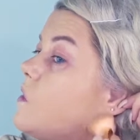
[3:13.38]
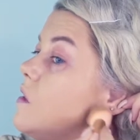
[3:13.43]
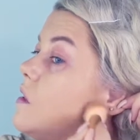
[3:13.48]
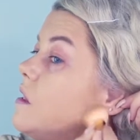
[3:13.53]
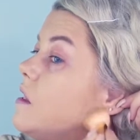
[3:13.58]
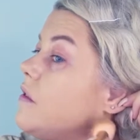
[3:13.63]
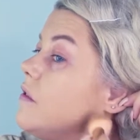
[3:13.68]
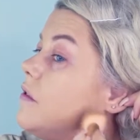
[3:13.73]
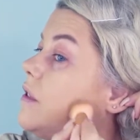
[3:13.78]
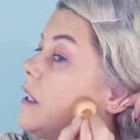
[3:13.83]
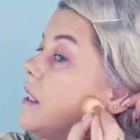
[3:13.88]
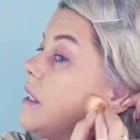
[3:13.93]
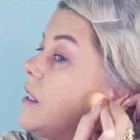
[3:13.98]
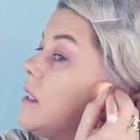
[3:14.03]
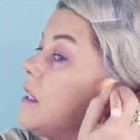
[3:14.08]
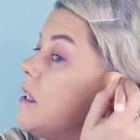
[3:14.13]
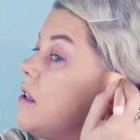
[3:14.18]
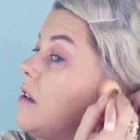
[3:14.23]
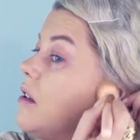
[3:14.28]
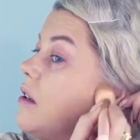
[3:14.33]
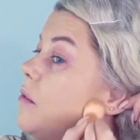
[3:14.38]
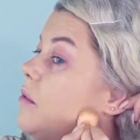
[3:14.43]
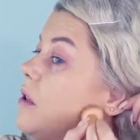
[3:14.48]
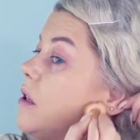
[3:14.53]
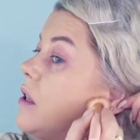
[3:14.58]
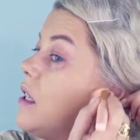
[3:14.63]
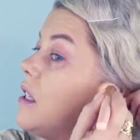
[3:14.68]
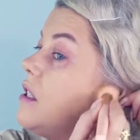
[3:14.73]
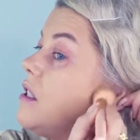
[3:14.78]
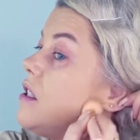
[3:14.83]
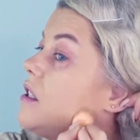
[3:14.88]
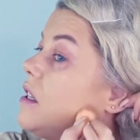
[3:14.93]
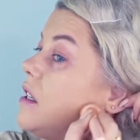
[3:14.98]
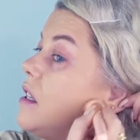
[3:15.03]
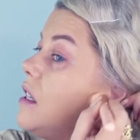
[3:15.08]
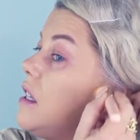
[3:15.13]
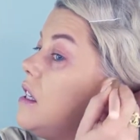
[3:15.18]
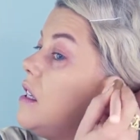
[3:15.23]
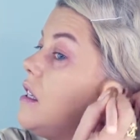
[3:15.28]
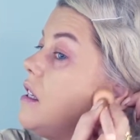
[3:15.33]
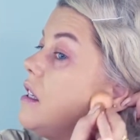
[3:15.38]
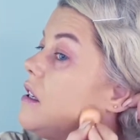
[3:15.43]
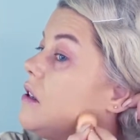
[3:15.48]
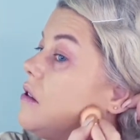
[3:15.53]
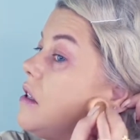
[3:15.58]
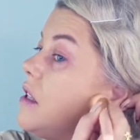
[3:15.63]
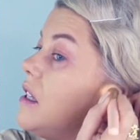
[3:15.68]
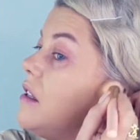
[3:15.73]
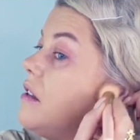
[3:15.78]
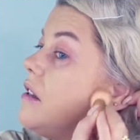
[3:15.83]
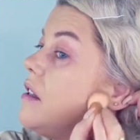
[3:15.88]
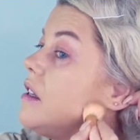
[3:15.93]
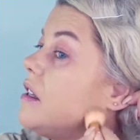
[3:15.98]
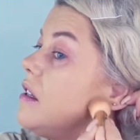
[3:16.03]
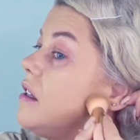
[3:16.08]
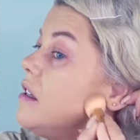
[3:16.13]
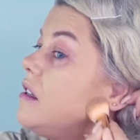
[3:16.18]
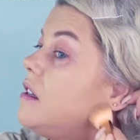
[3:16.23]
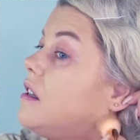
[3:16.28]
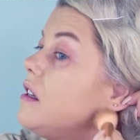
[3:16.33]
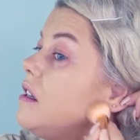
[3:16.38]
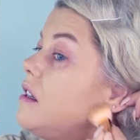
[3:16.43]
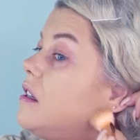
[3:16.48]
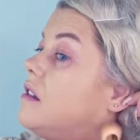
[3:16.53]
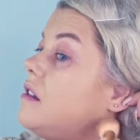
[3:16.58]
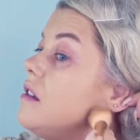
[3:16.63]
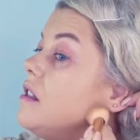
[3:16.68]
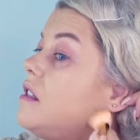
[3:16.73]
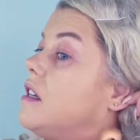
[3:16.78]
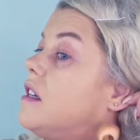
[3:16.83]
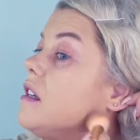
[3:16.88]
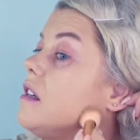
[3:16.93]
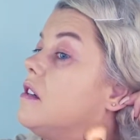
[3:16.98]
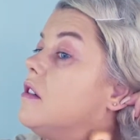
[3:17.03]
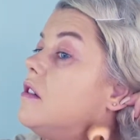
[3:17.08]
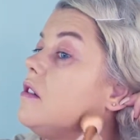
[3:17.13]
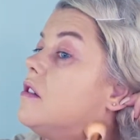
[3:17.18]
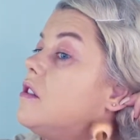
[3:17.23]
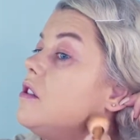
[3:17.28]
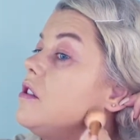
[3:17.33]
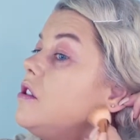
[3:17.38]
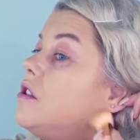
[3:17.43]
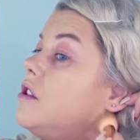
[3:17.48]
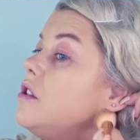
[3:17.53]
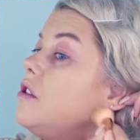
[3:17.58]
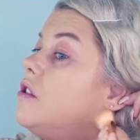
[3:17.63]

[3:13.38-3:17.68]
Don't forget to go up right into your ear area there and down onto